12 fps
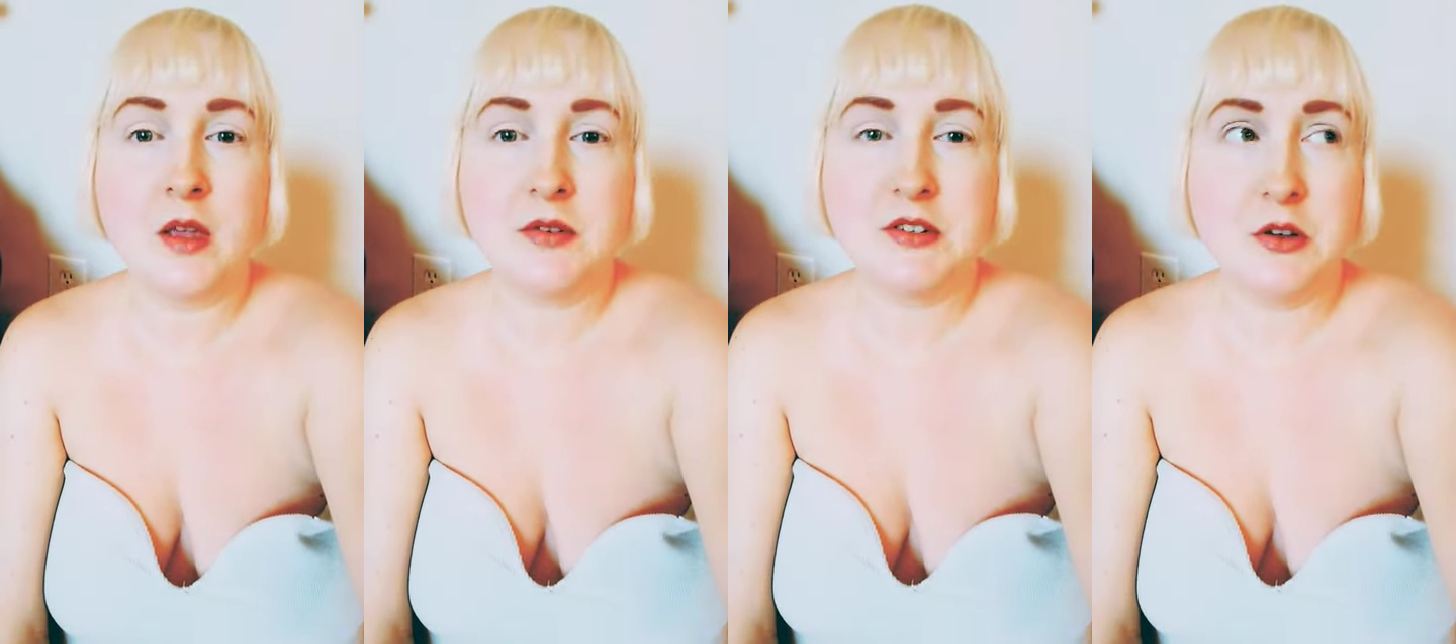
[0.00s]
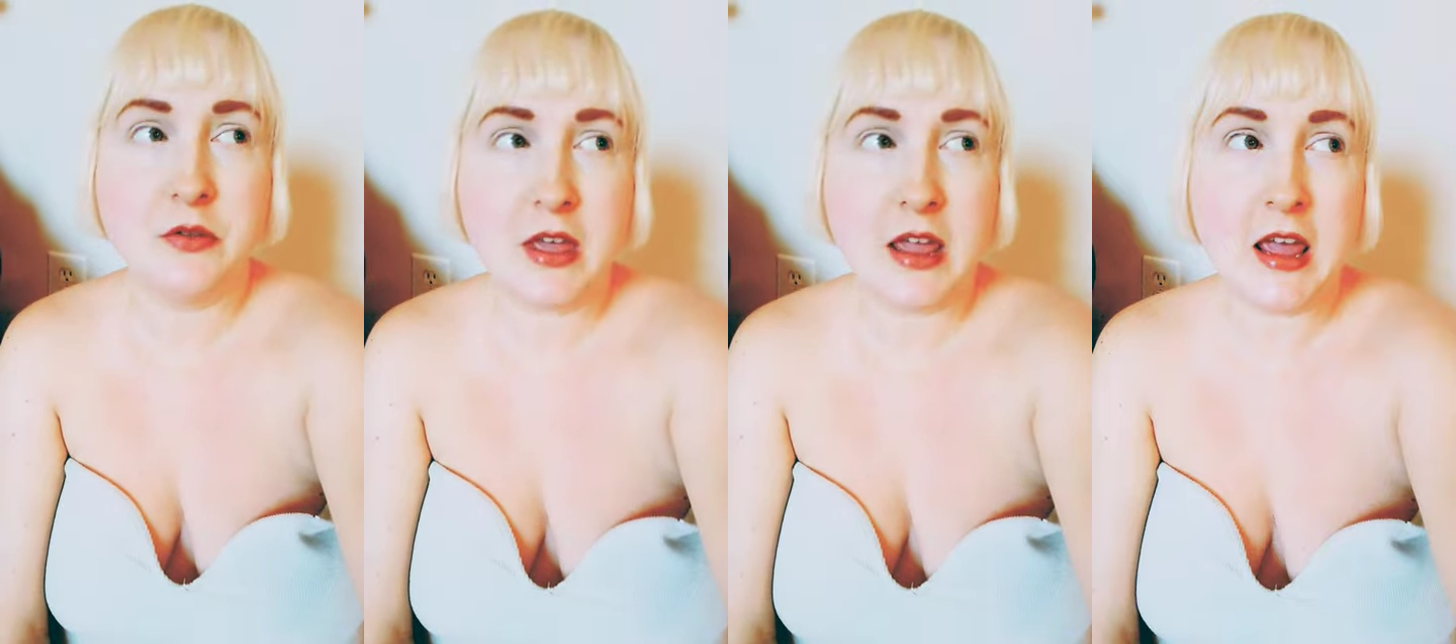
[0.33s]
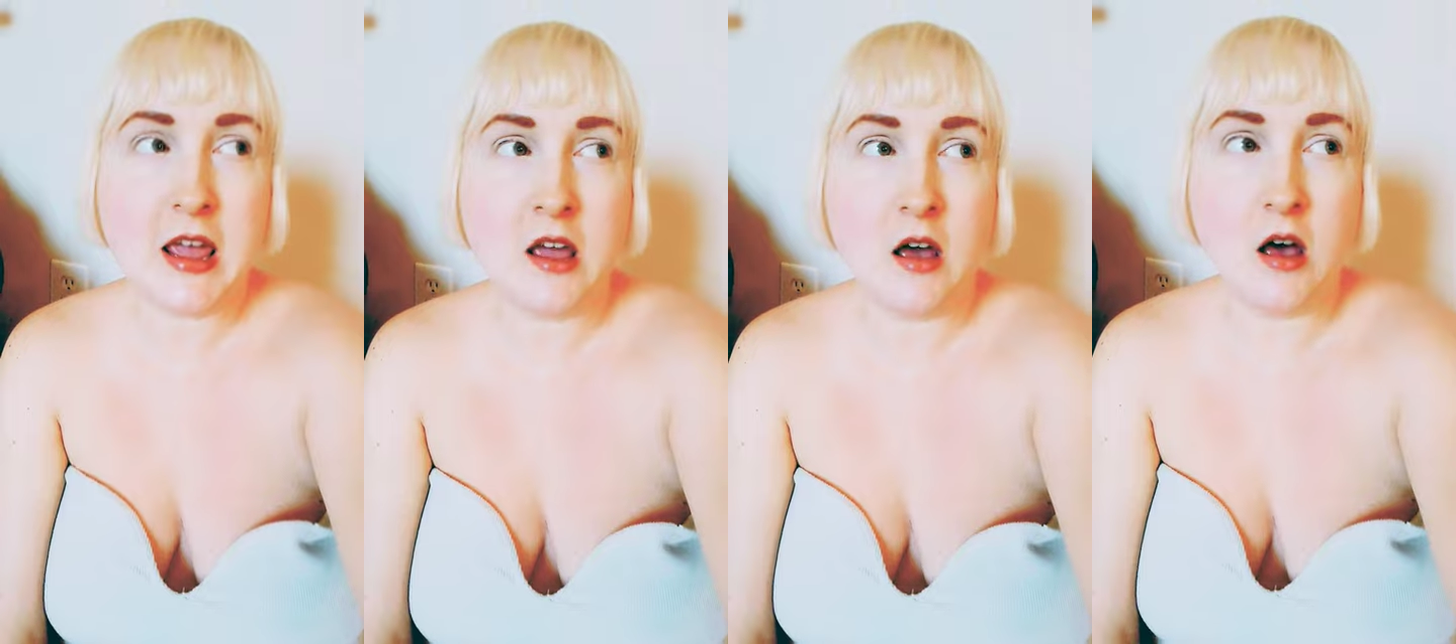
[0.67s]
still
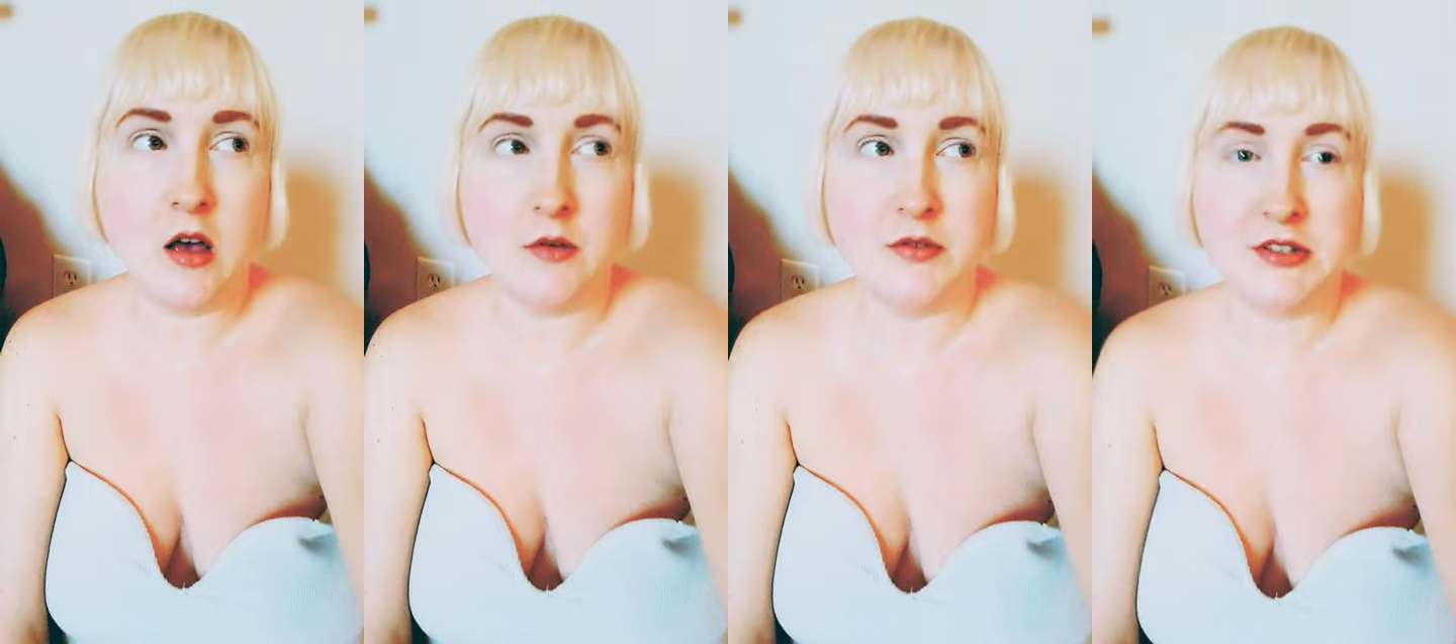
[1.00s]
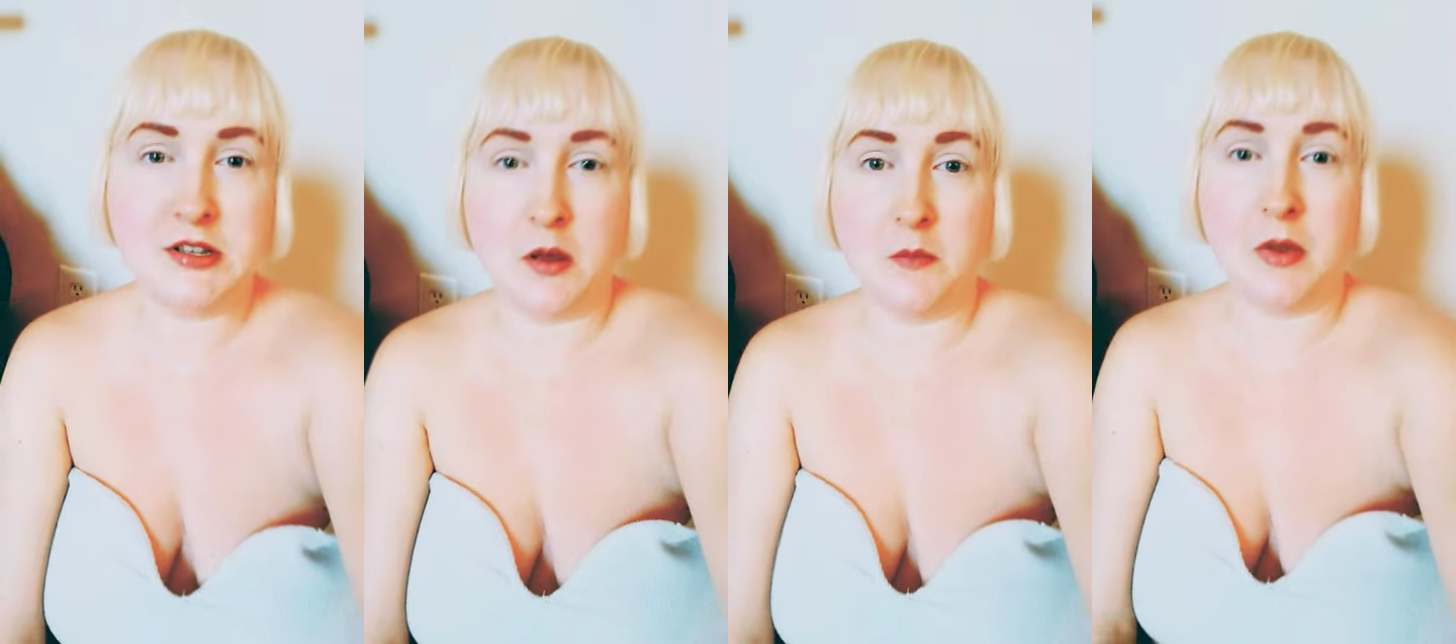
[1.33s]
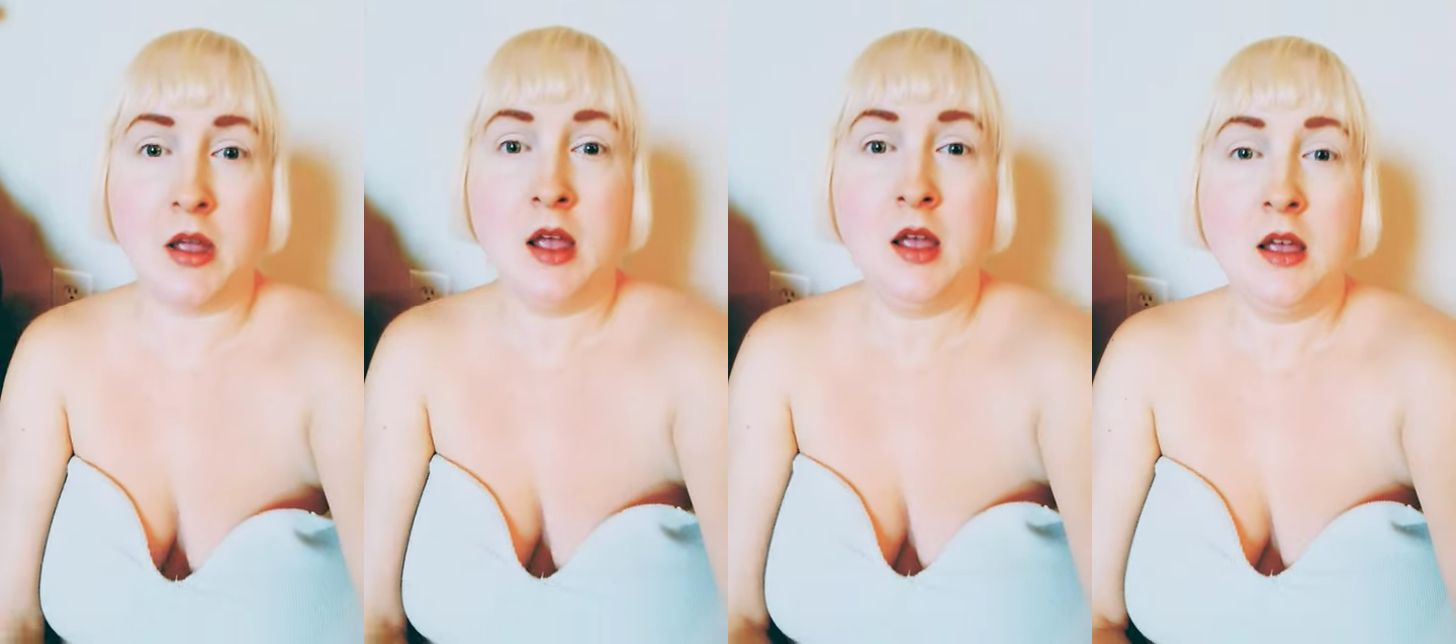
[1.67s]
thinking of some
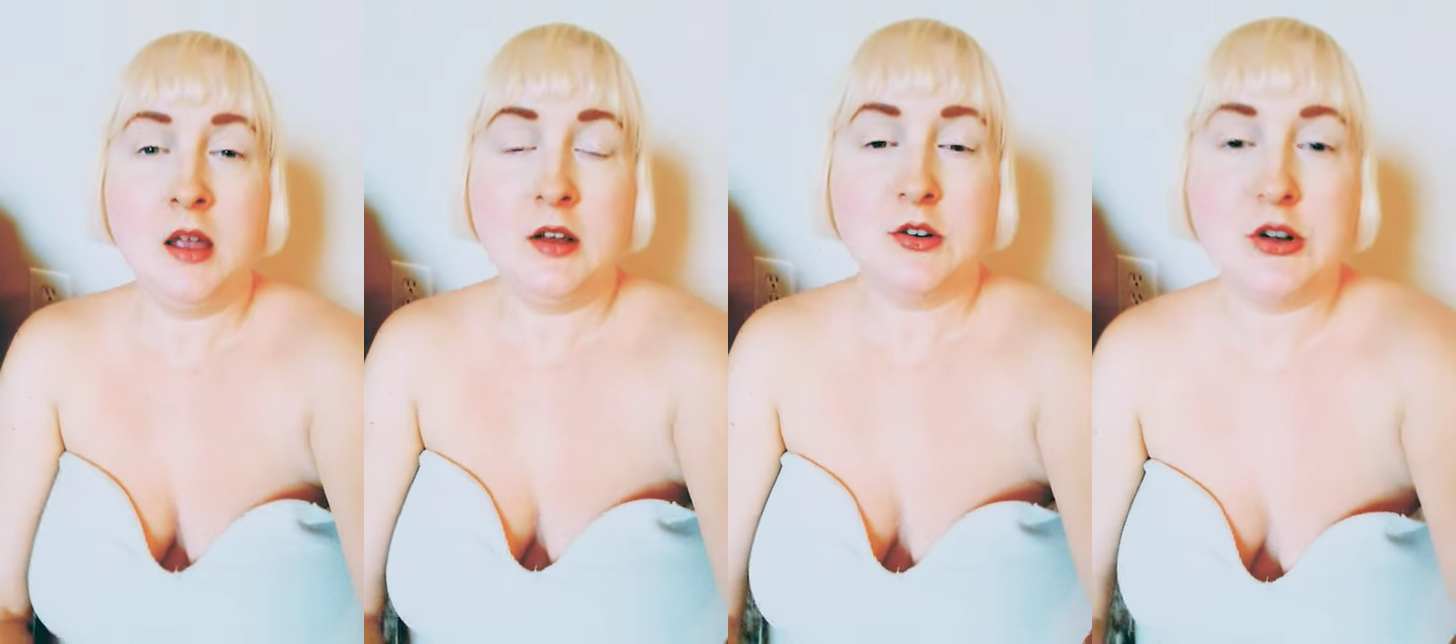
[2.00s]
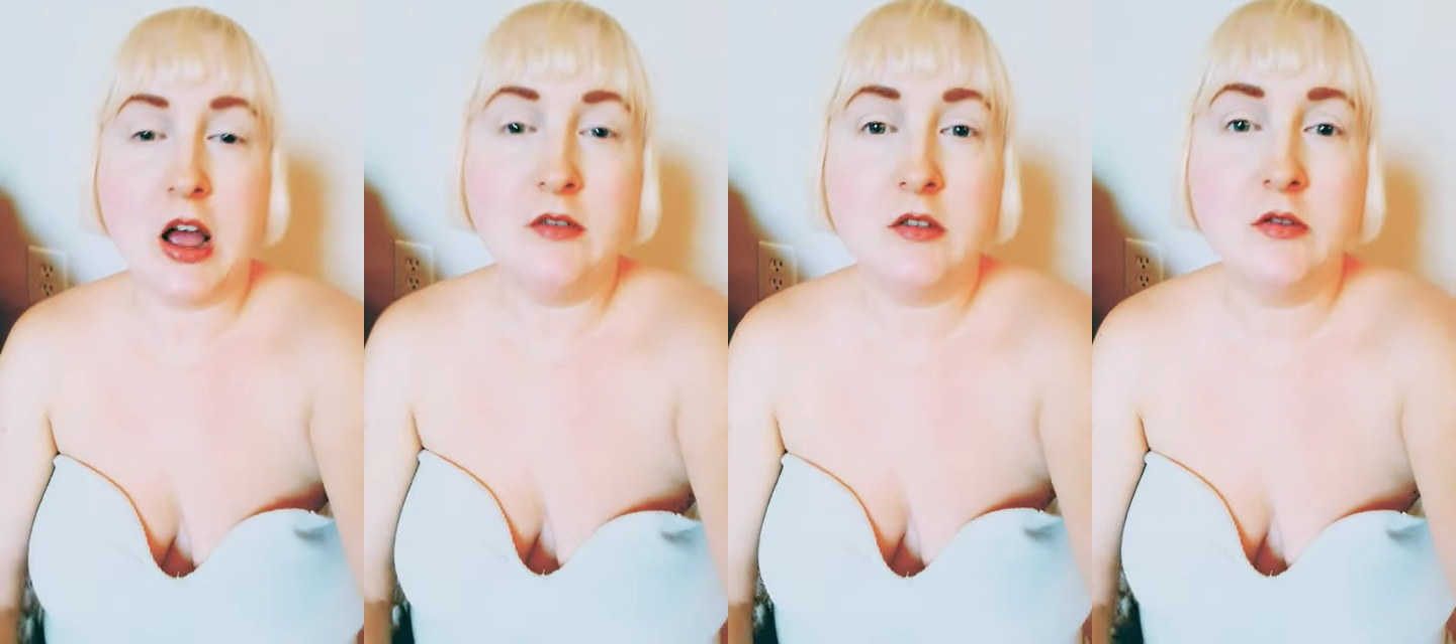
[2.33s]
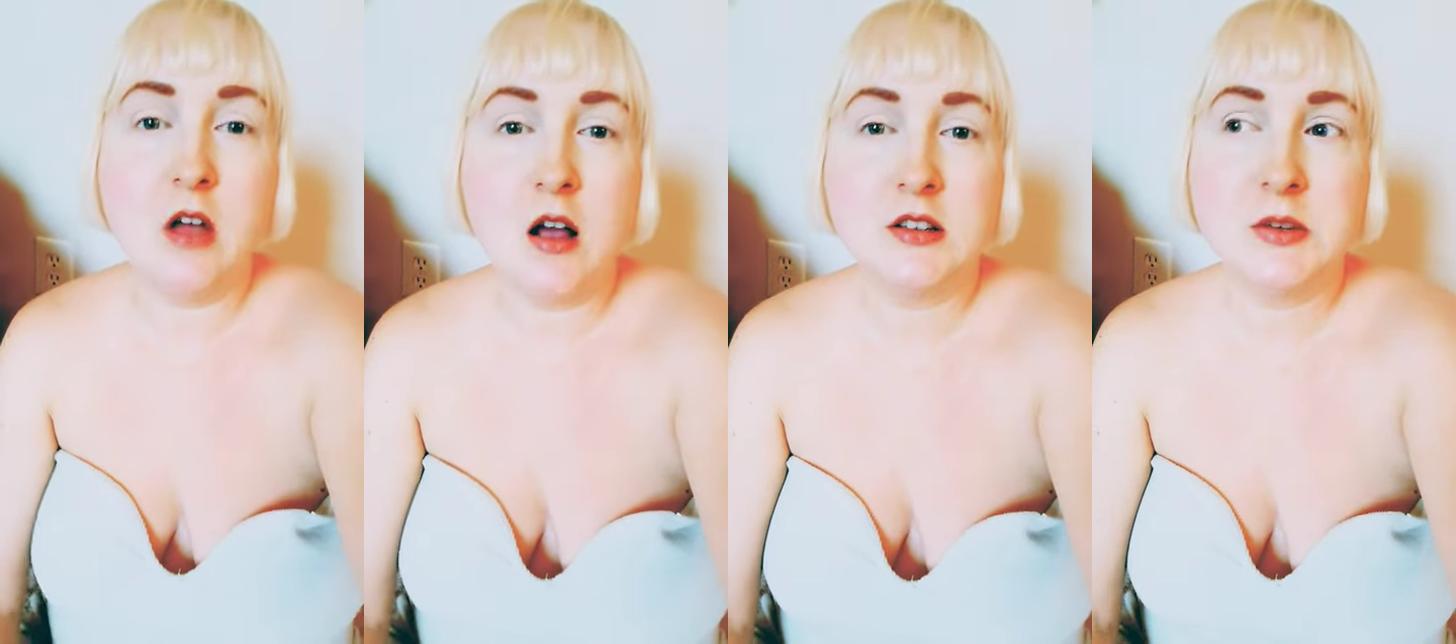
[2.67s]
travel
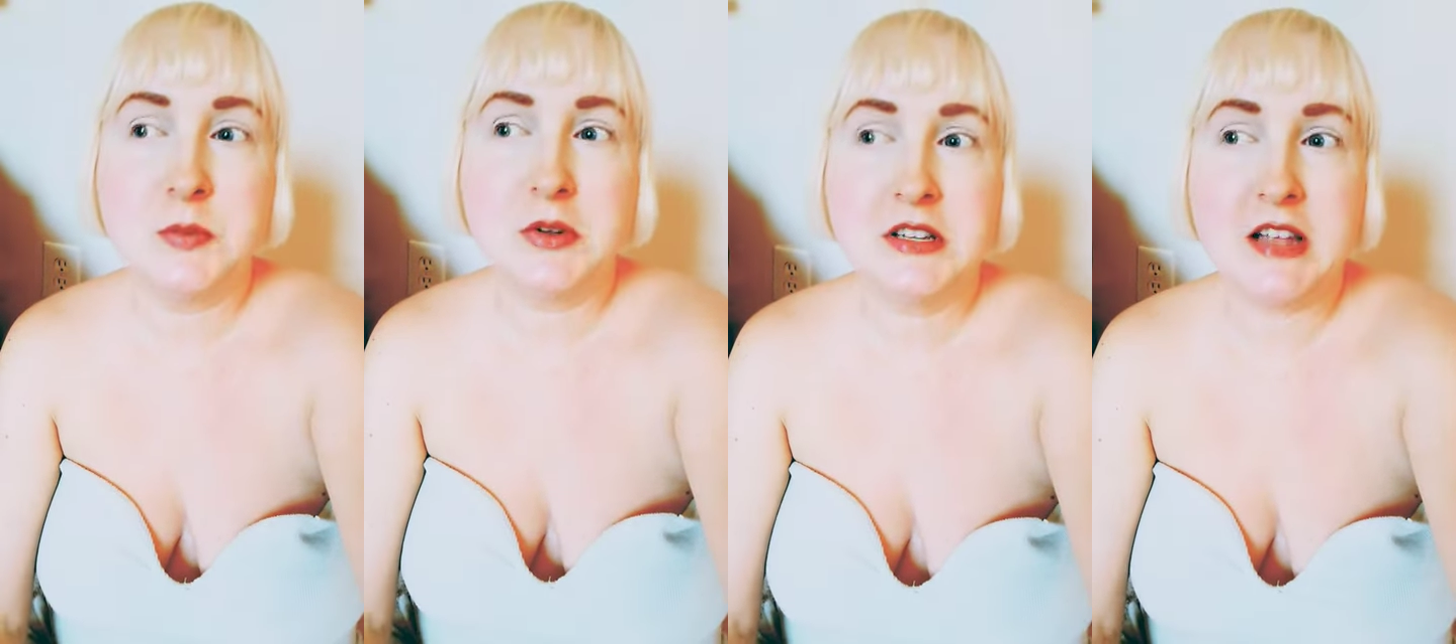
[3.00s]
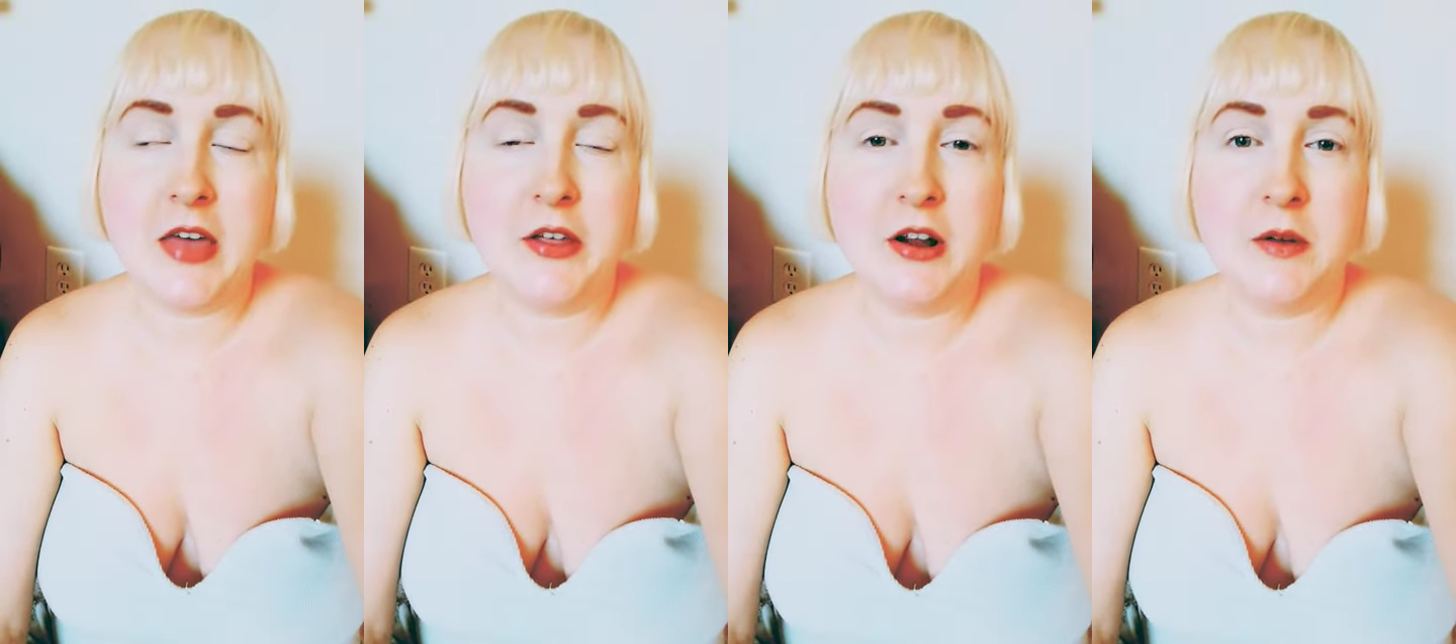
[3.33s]
vlogs to put together.